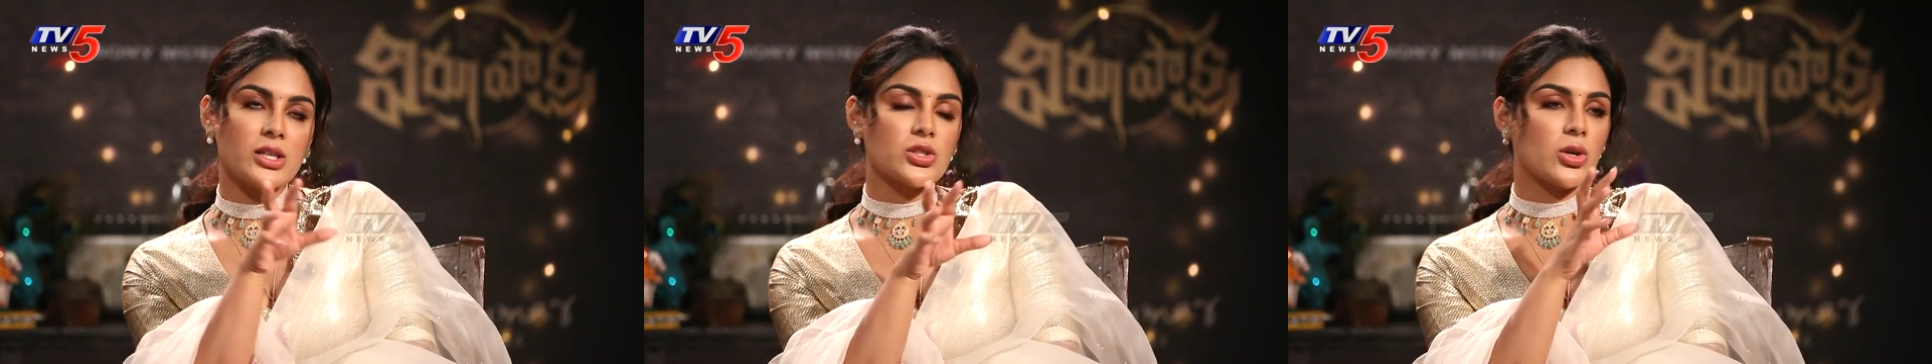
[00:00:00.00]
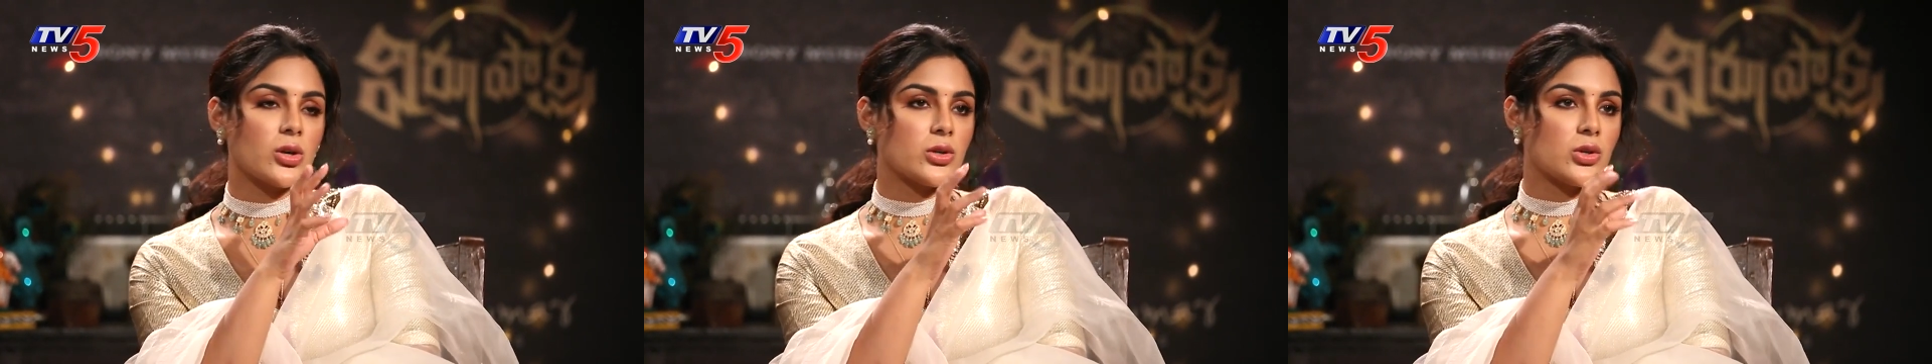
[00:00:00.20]

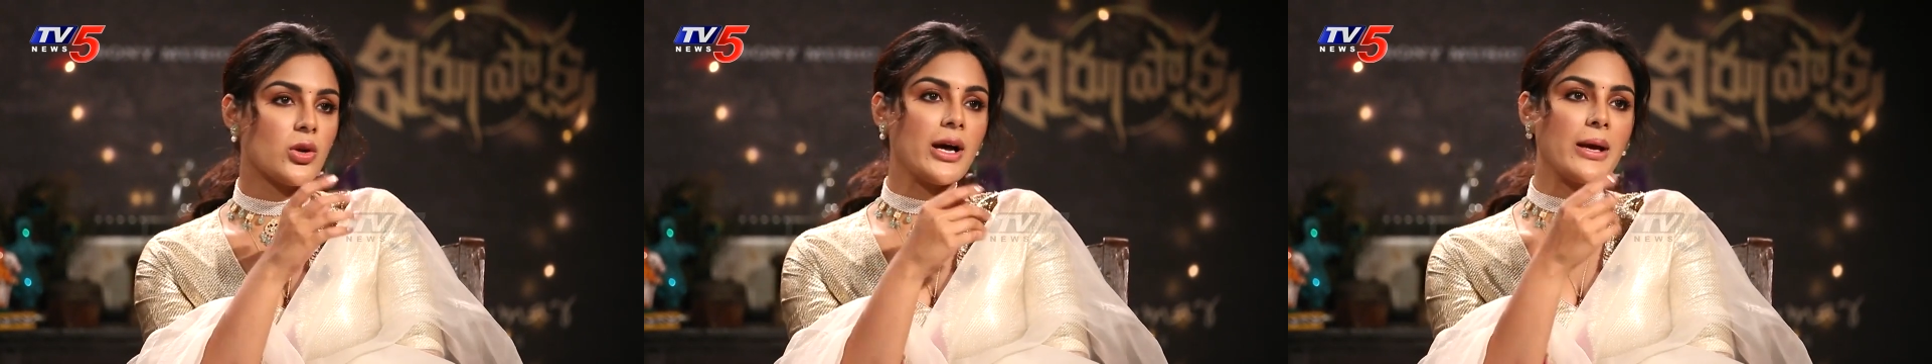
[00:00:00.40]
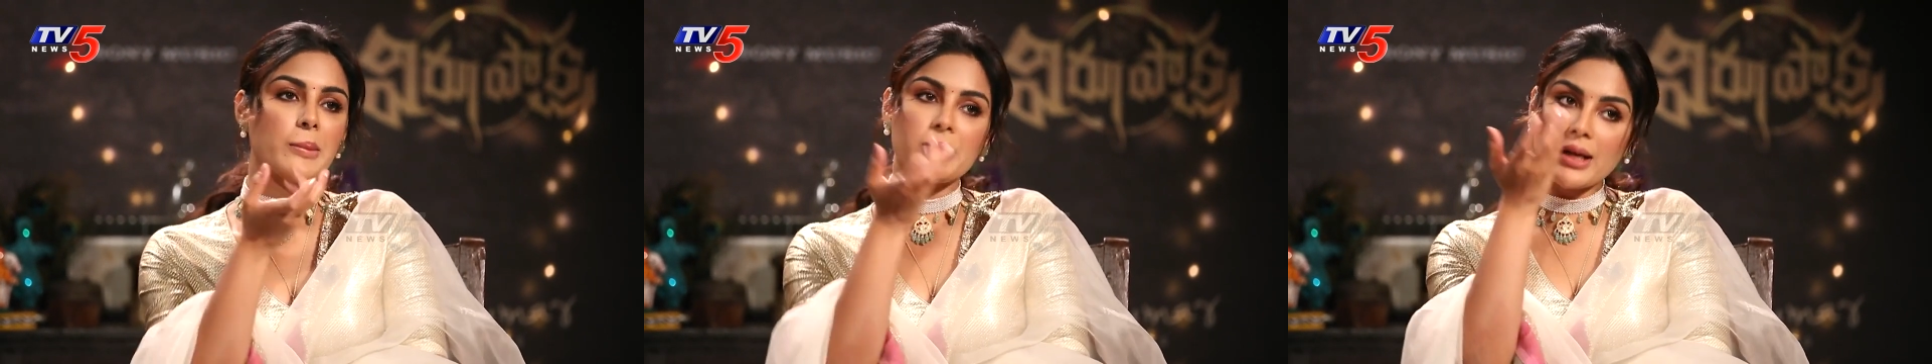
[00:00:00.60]
shot lo
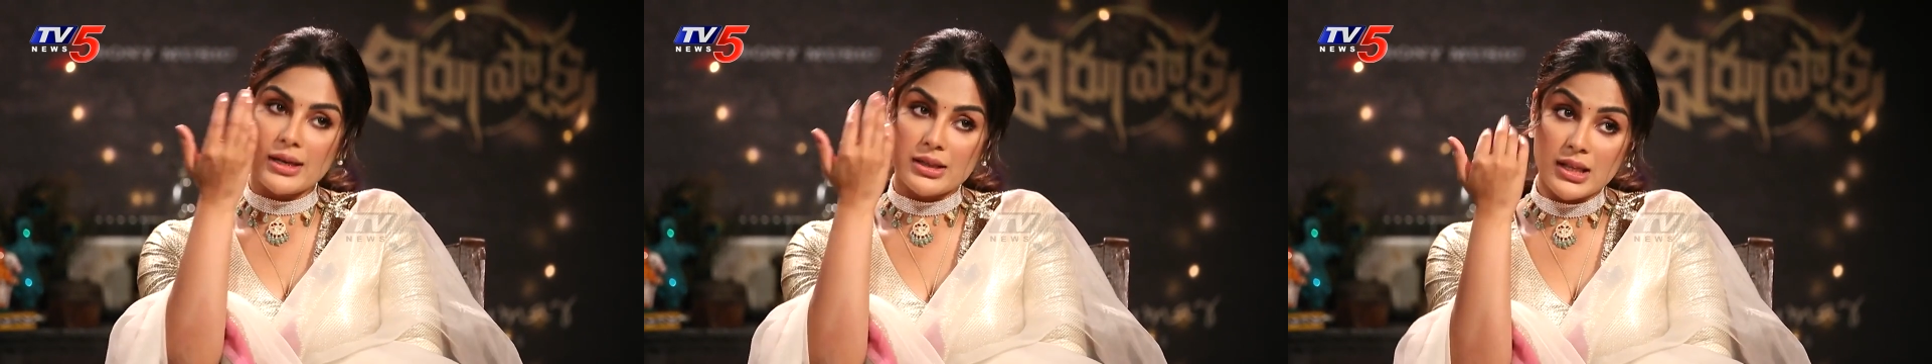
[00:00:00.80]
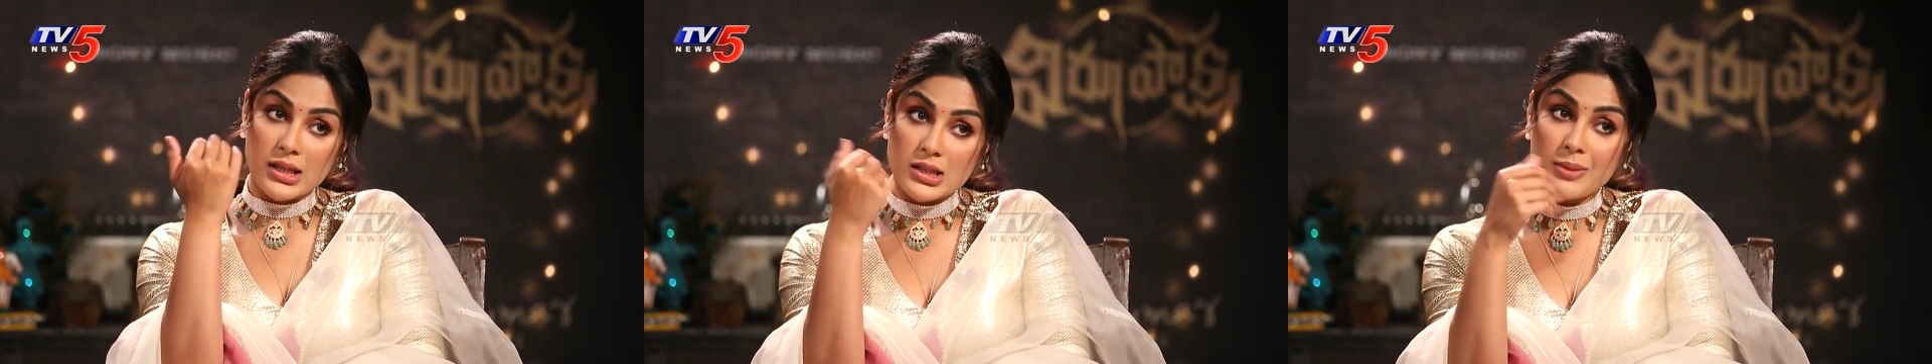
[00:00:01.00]
I'm that
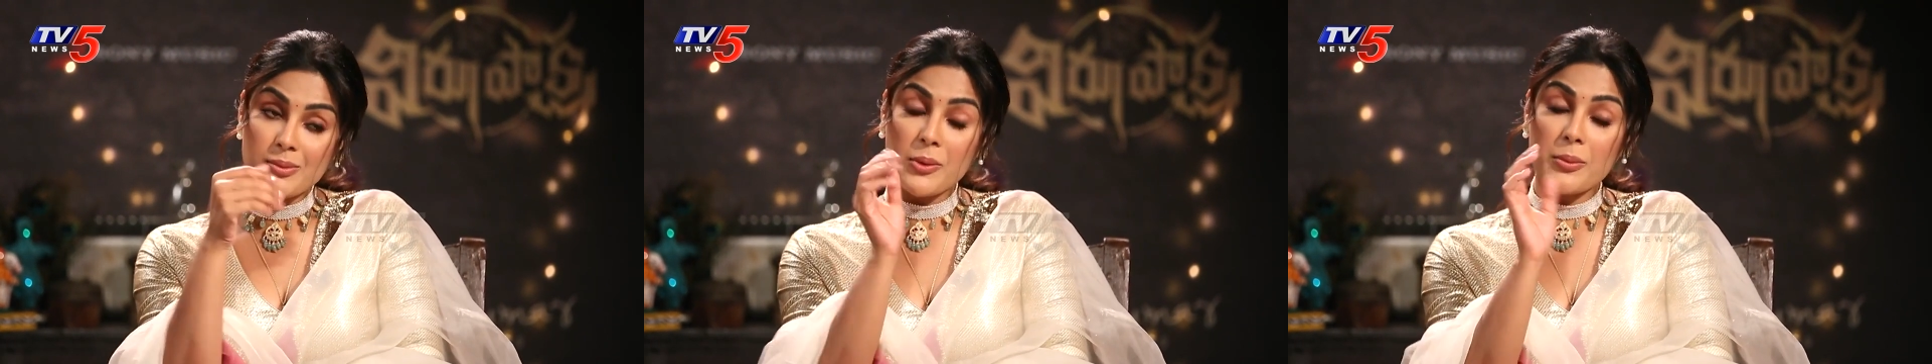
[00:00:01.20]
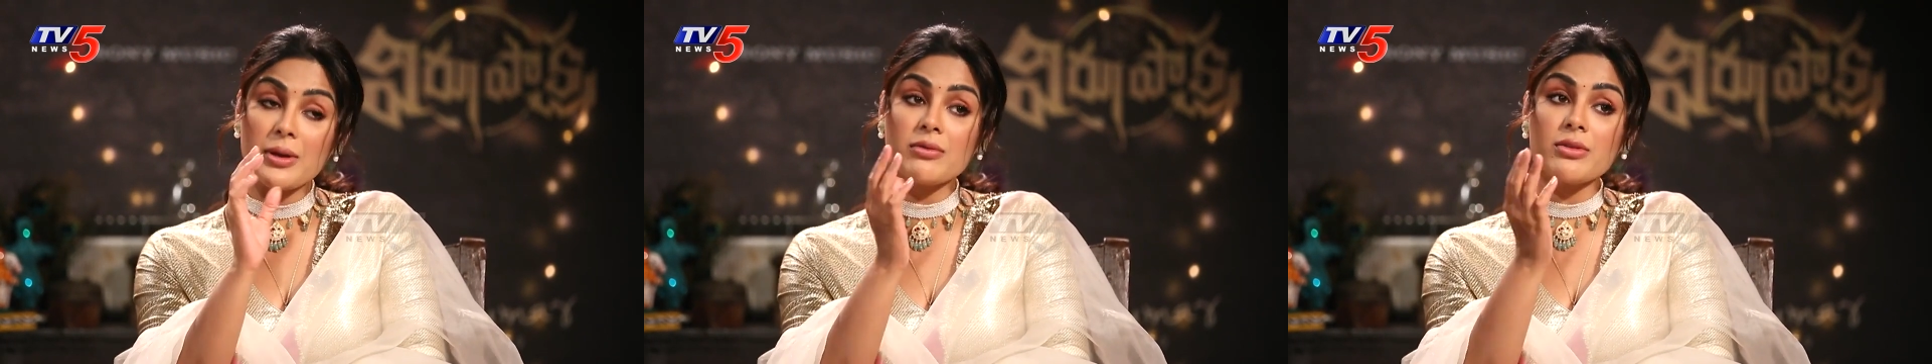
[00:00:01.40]
that's a
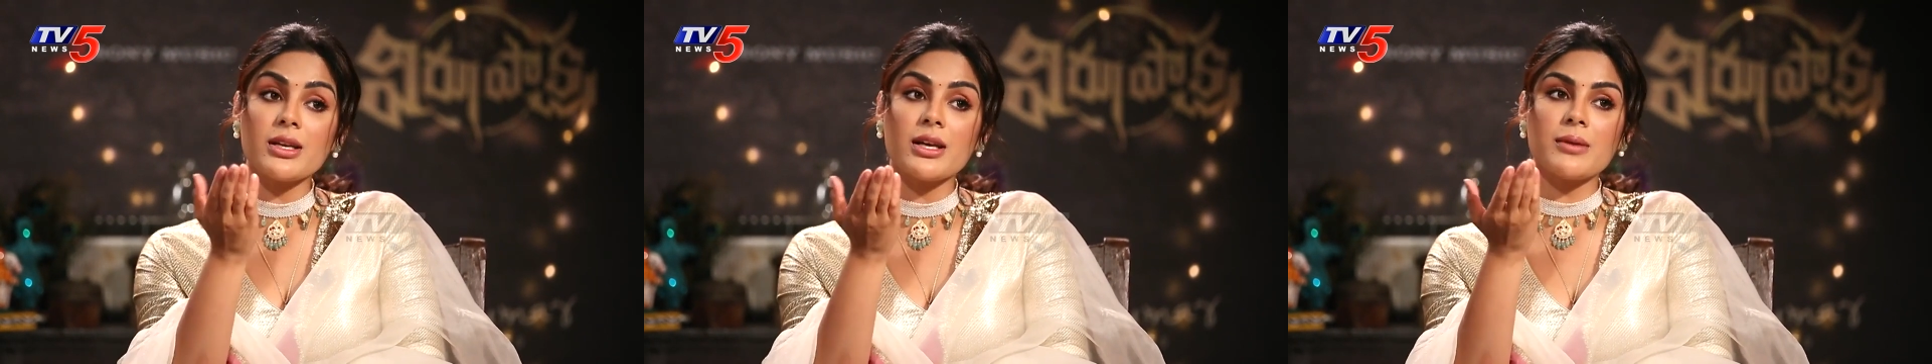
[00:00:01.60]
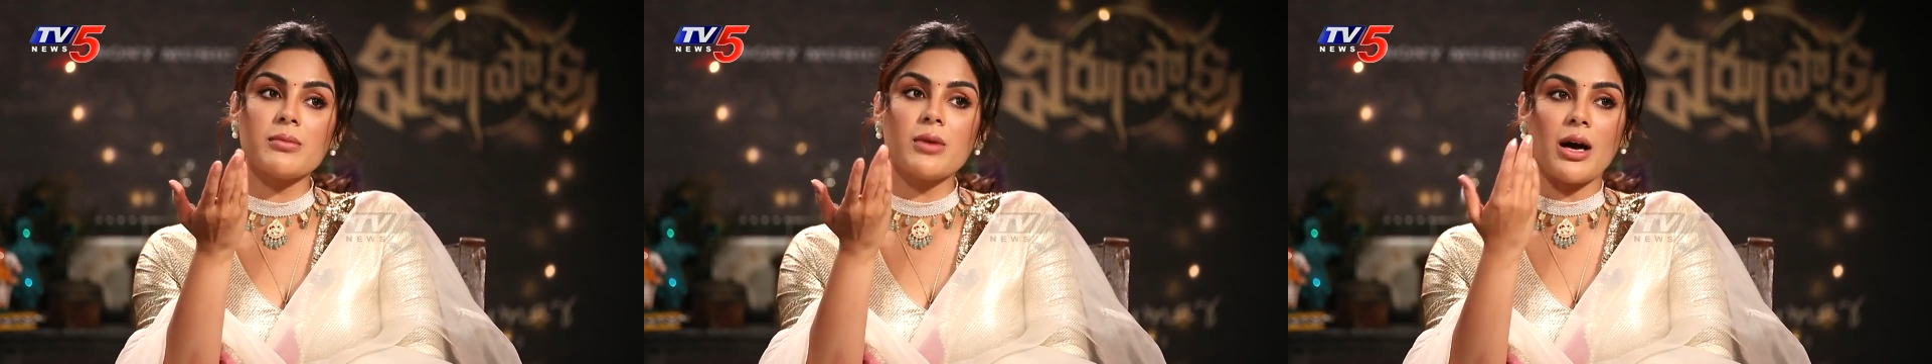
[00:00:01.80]
moment when
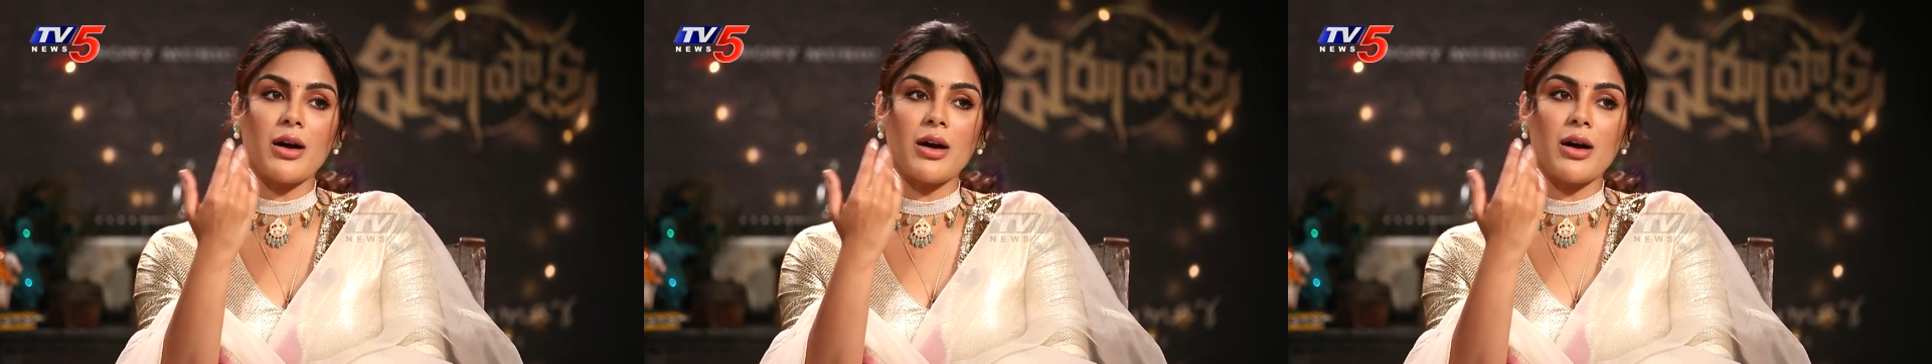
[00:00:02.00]
I'm